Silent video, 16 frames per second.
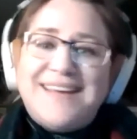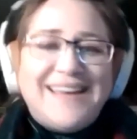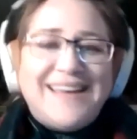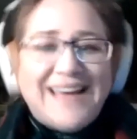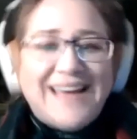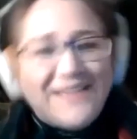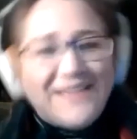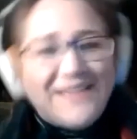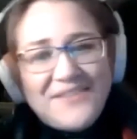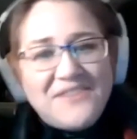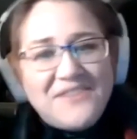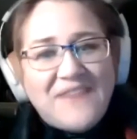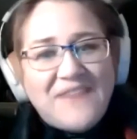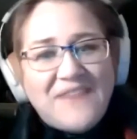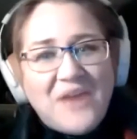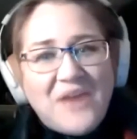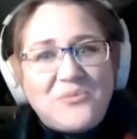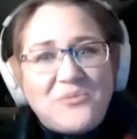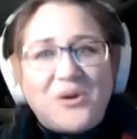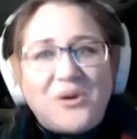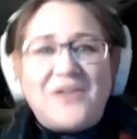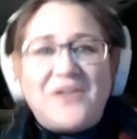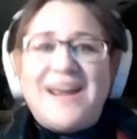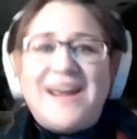I've even found
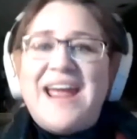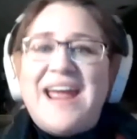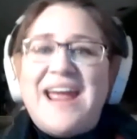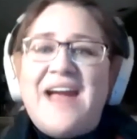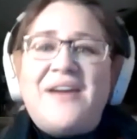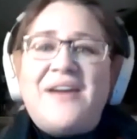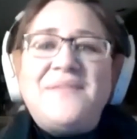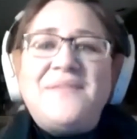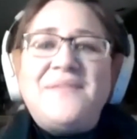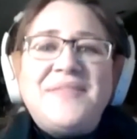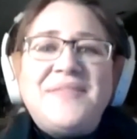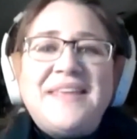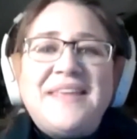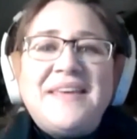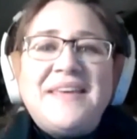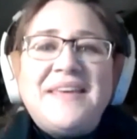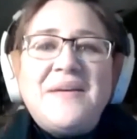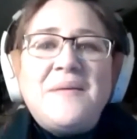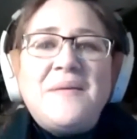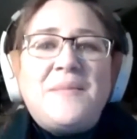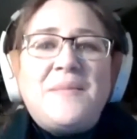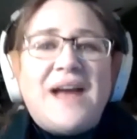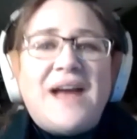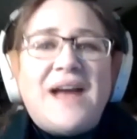more gray hair.
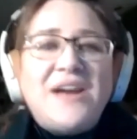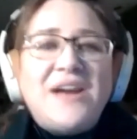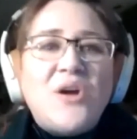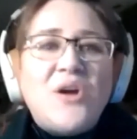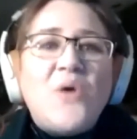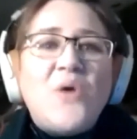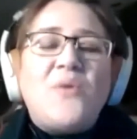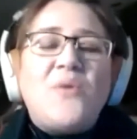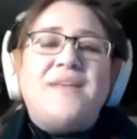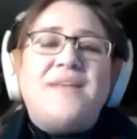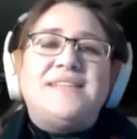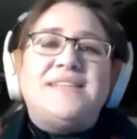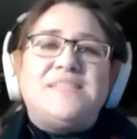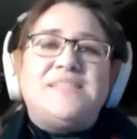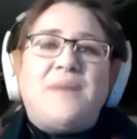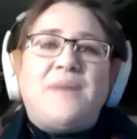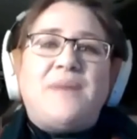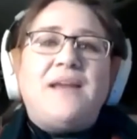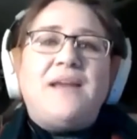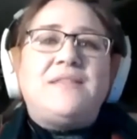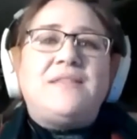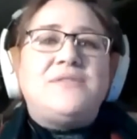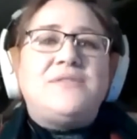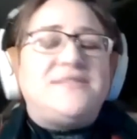But I know that
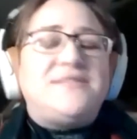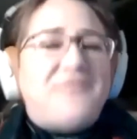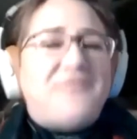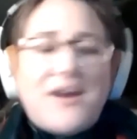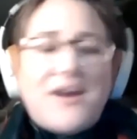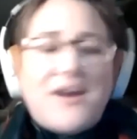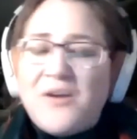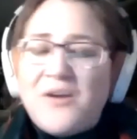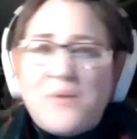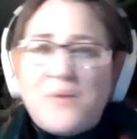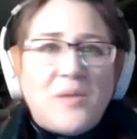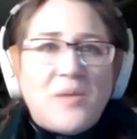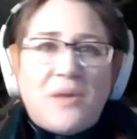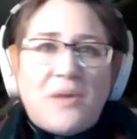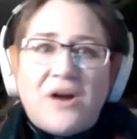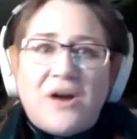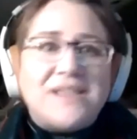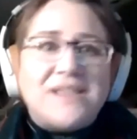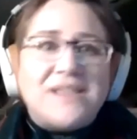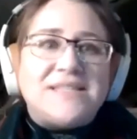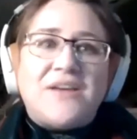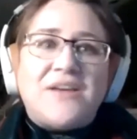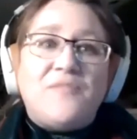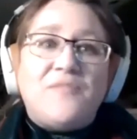despite those very real
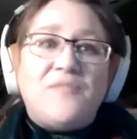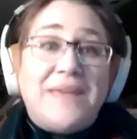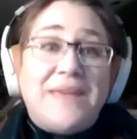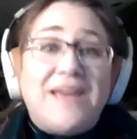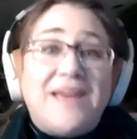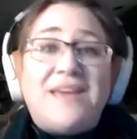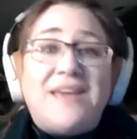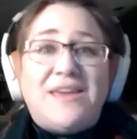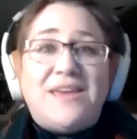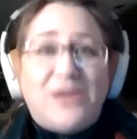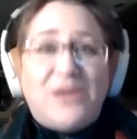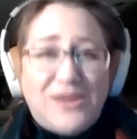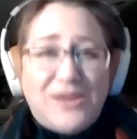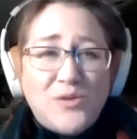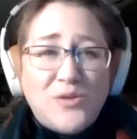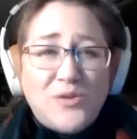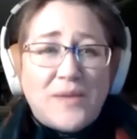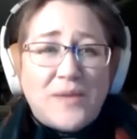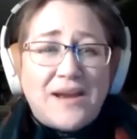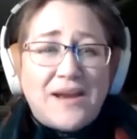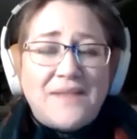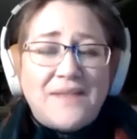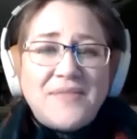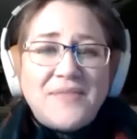parts of being
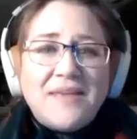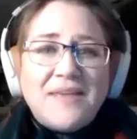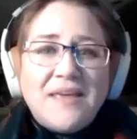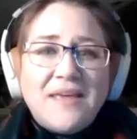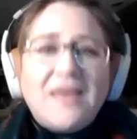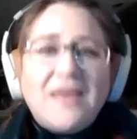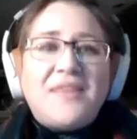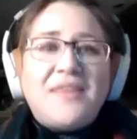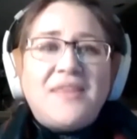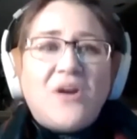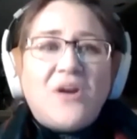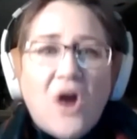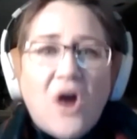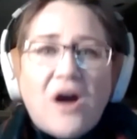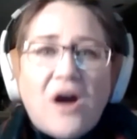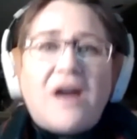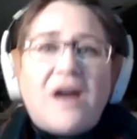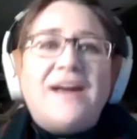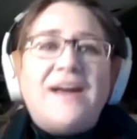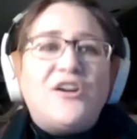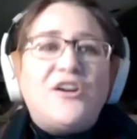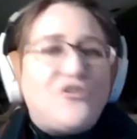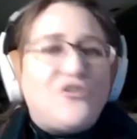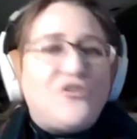human, there are
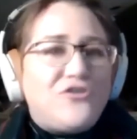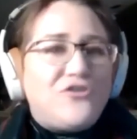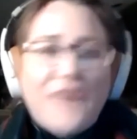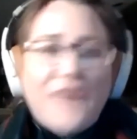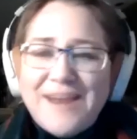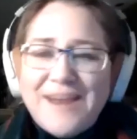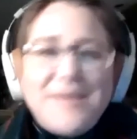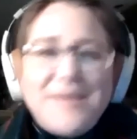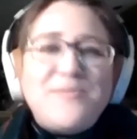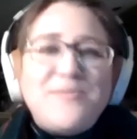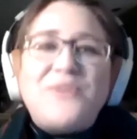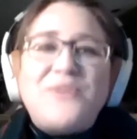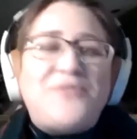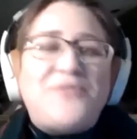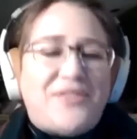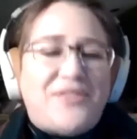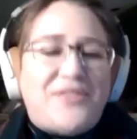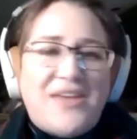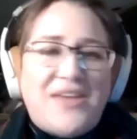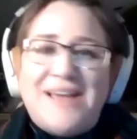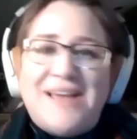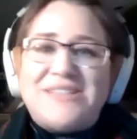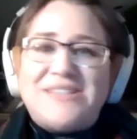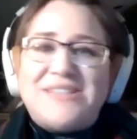incredibly beautiful
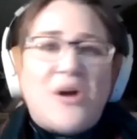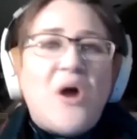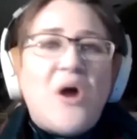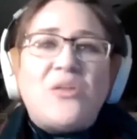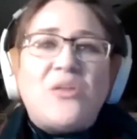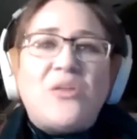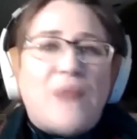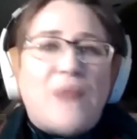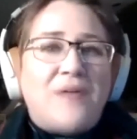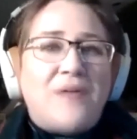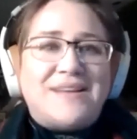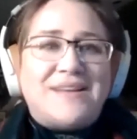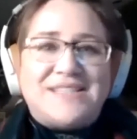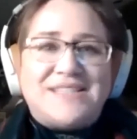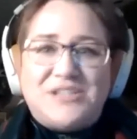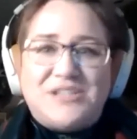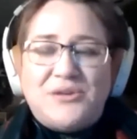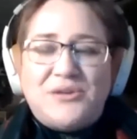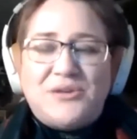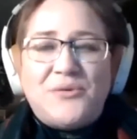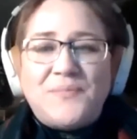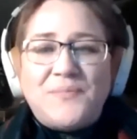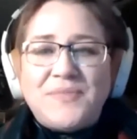things all around us too.